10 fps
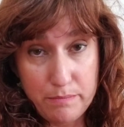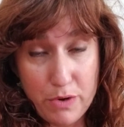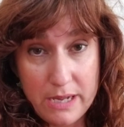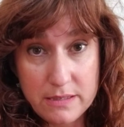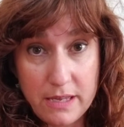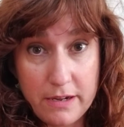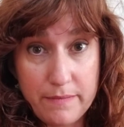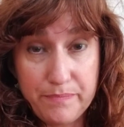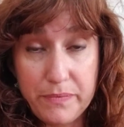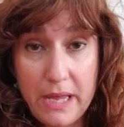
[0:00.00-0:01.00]
brands like
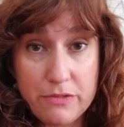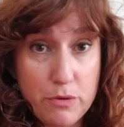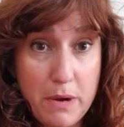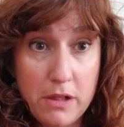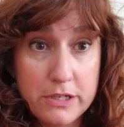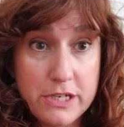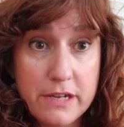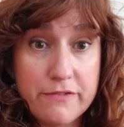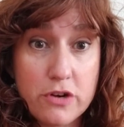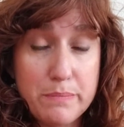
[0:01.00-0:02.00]
Anthropologie
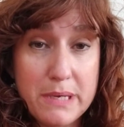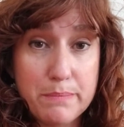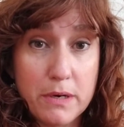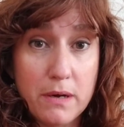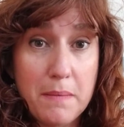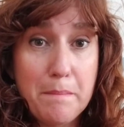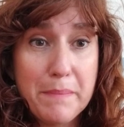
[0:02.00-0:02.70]
and Free People,